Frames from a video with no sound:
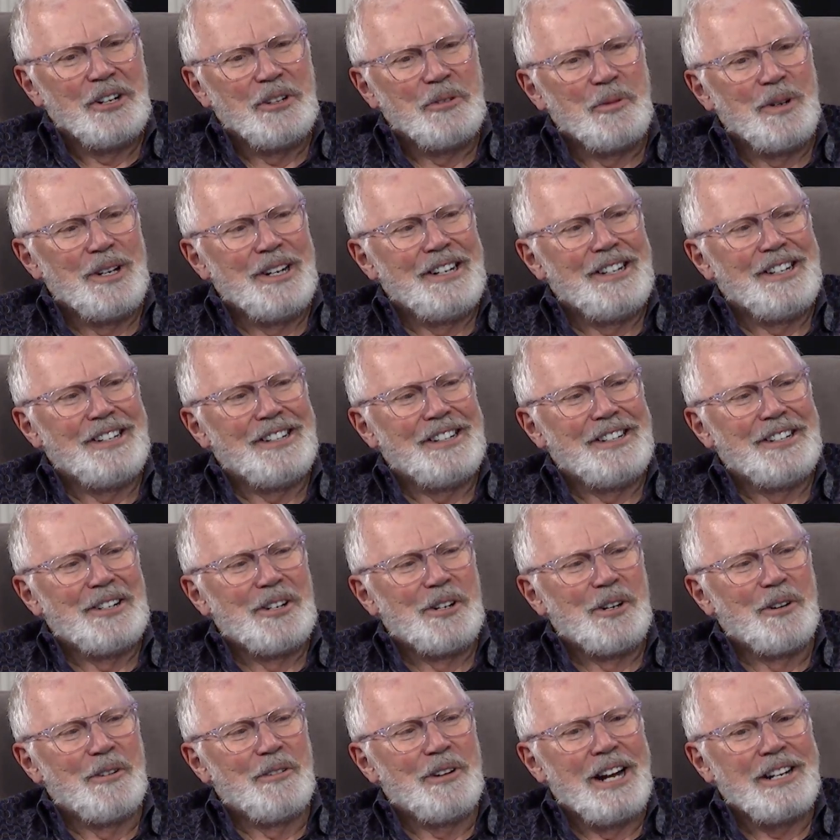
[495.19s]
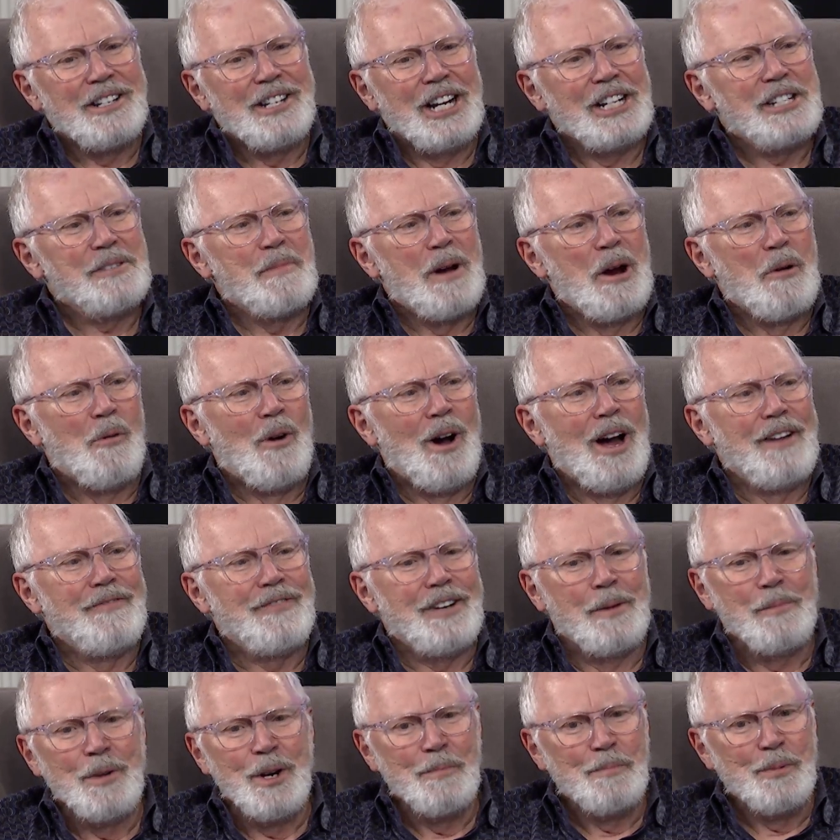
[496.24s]
we, you know, I text my wife,
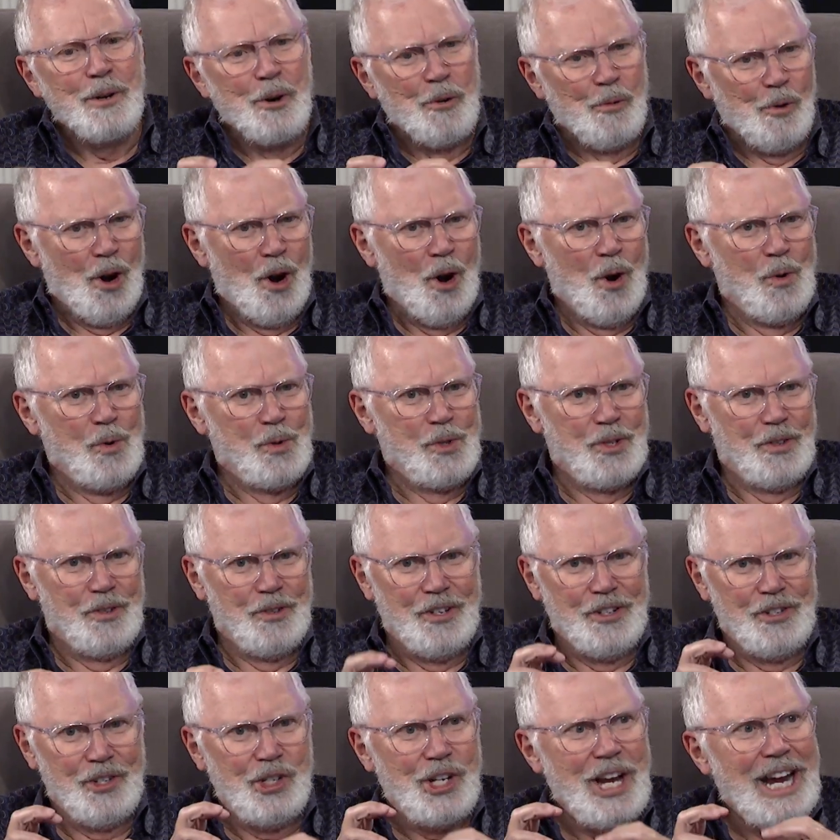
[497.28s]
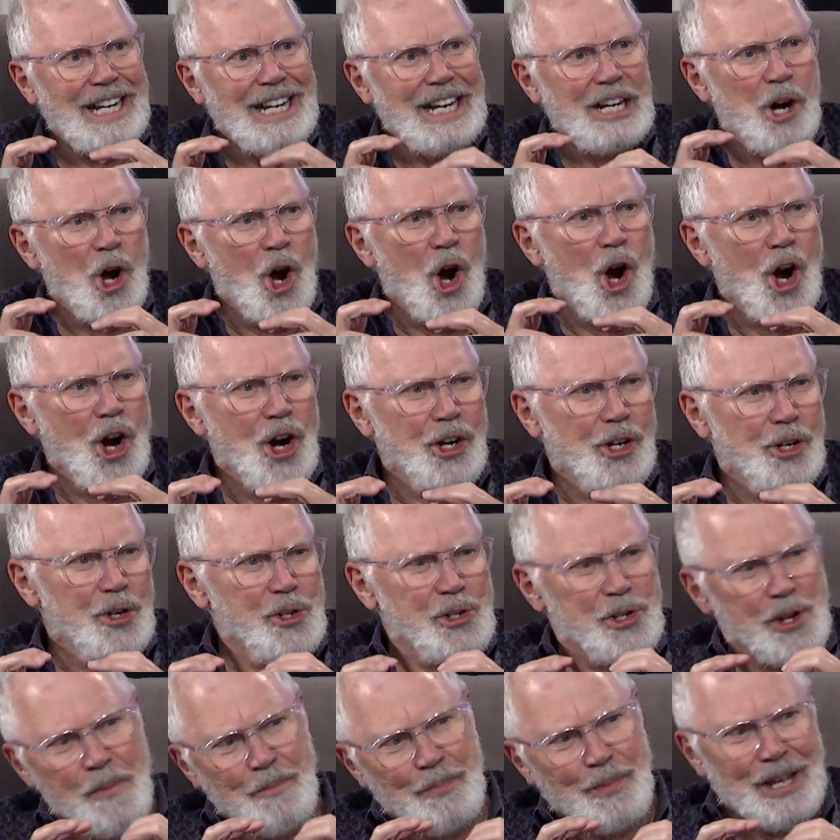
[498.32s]
I'm gonna put a rose or the shaking heart or
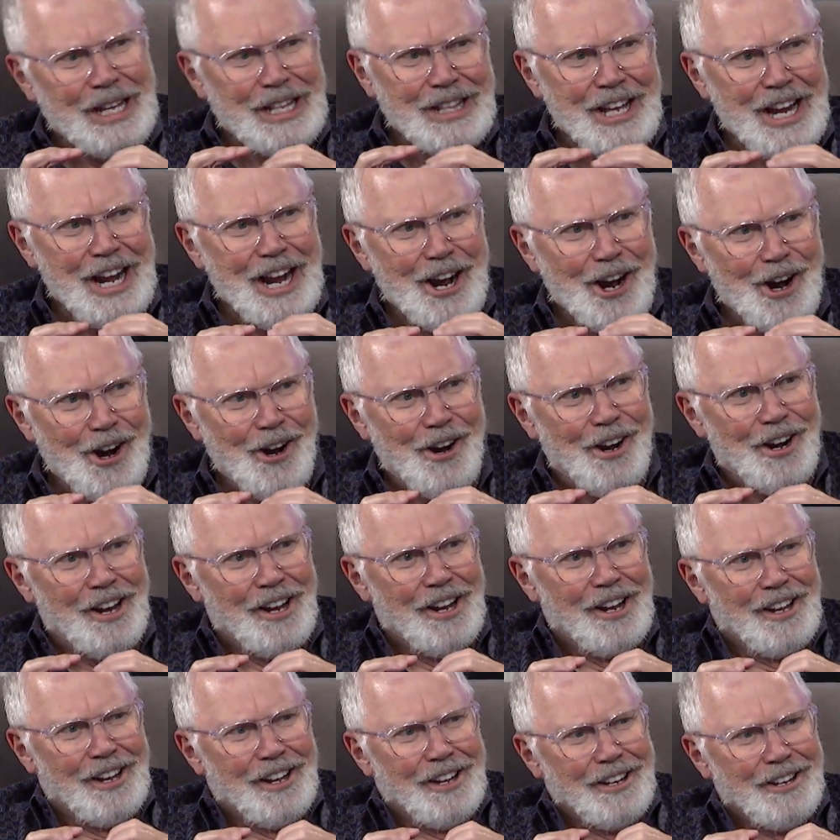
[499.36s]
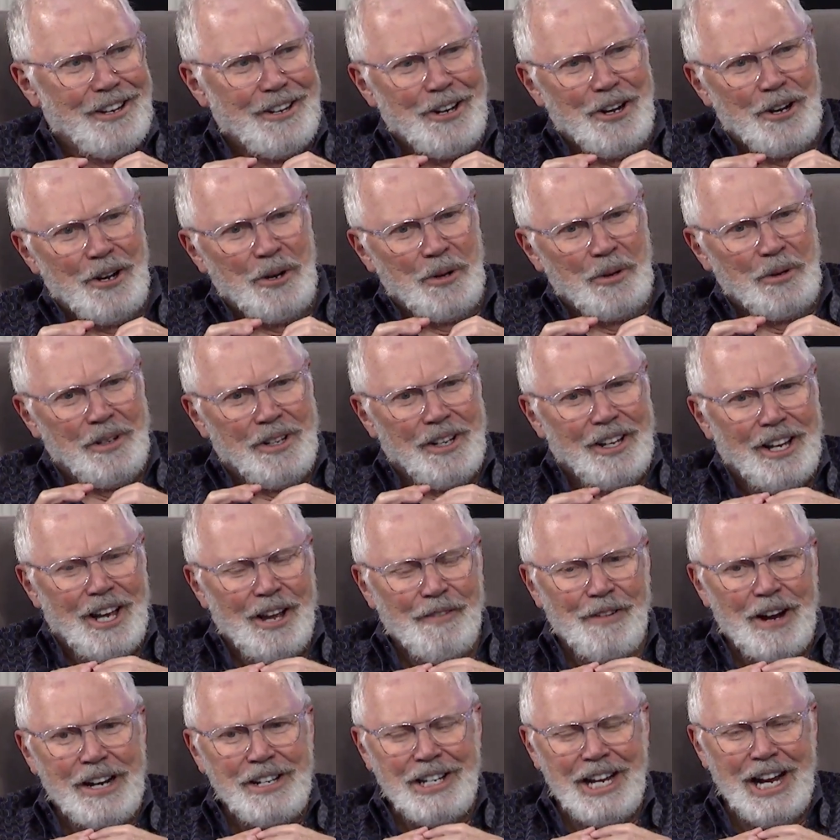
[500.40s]
something there. Yeah. You know.
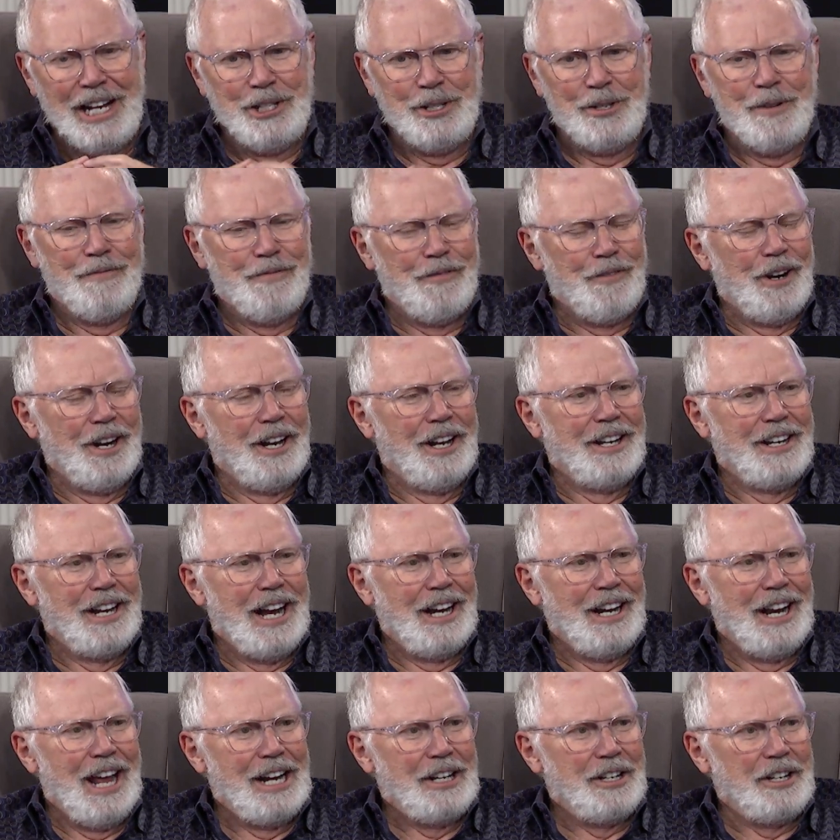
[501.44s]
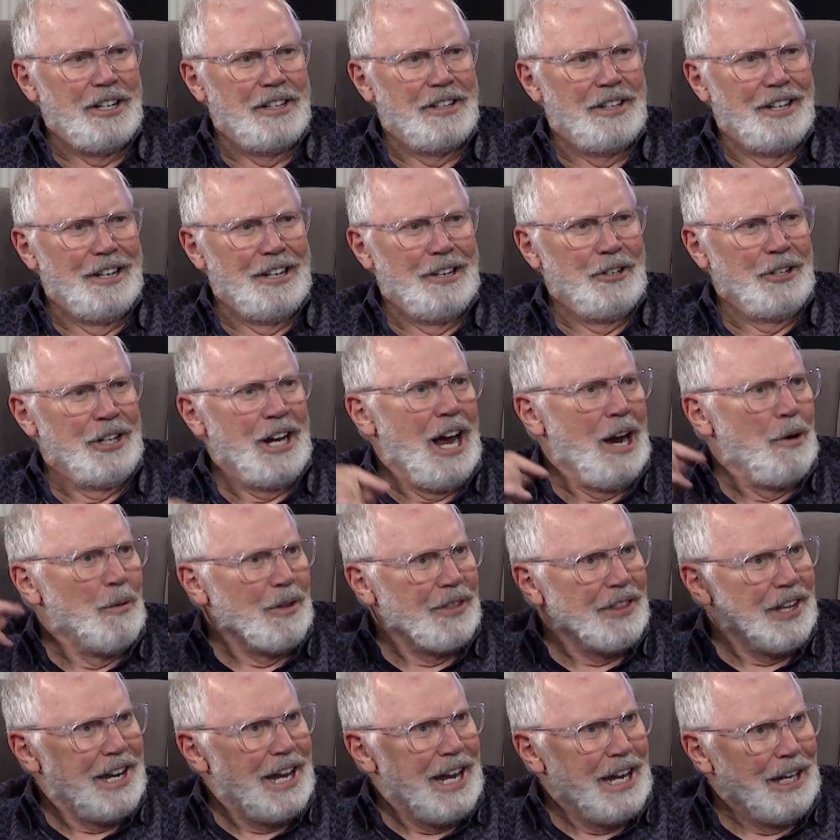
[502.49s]
If I text a friend, I like the little guy
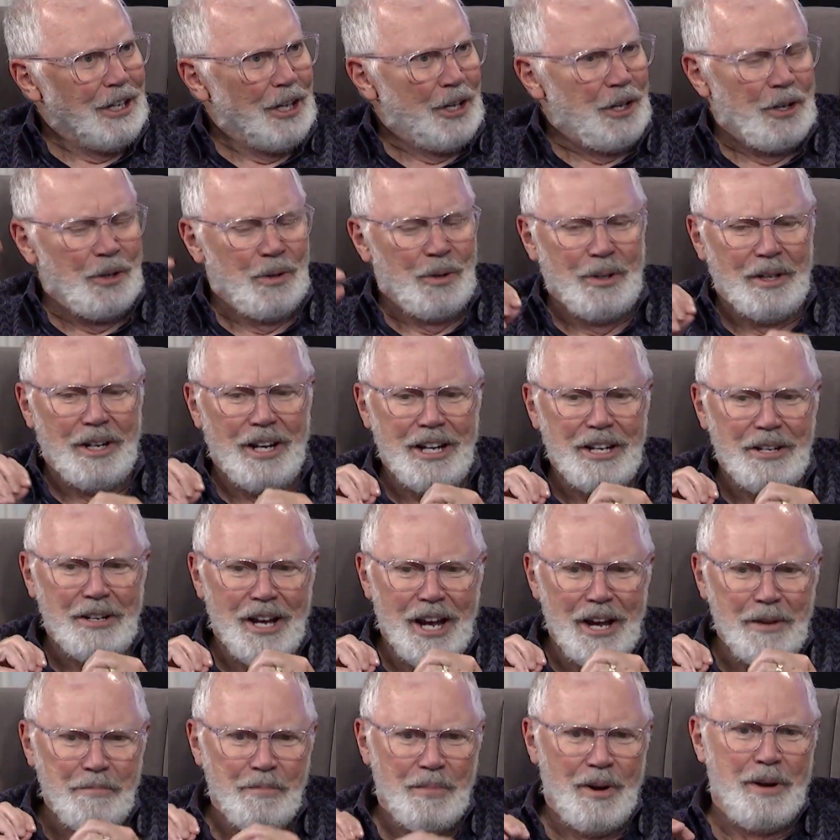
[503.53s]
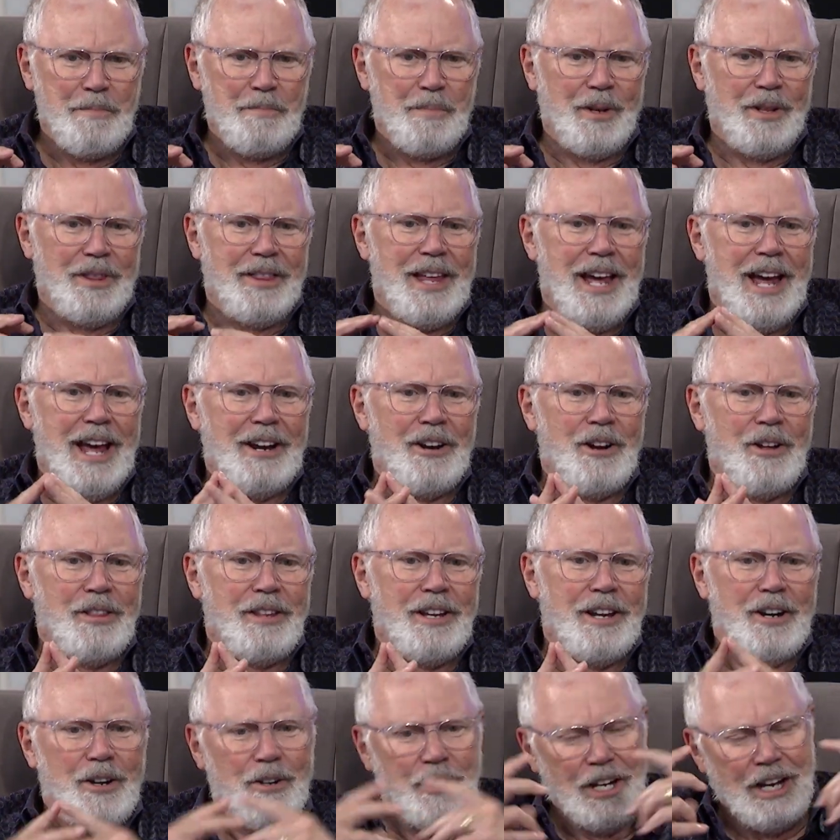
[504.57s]
with the halo. I, I, I put that on
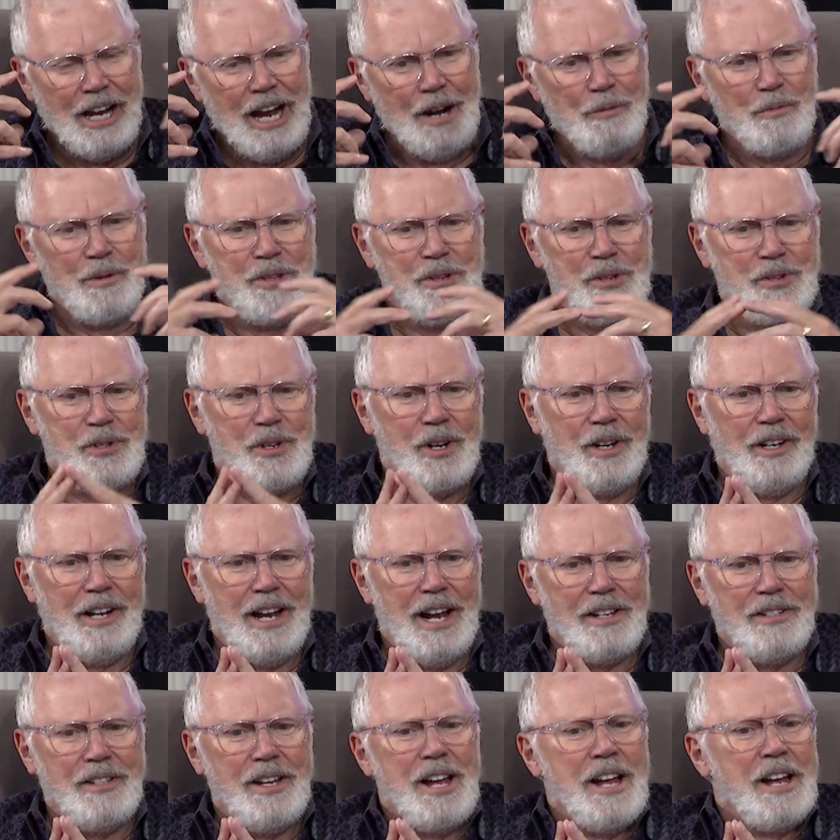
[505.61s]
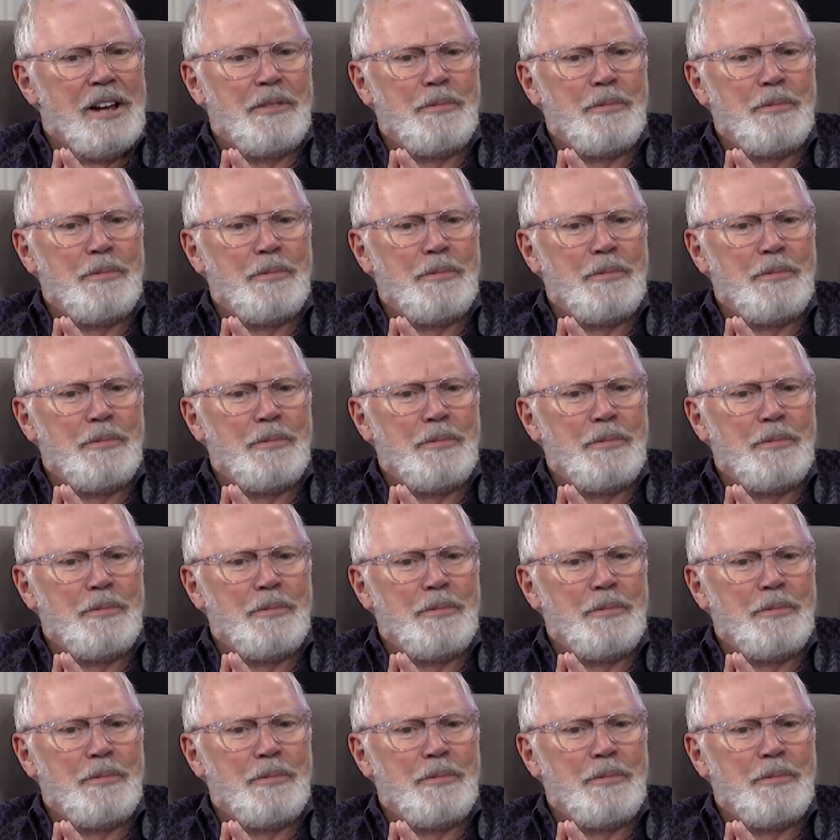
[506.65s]
there, the guy with the sunglasses.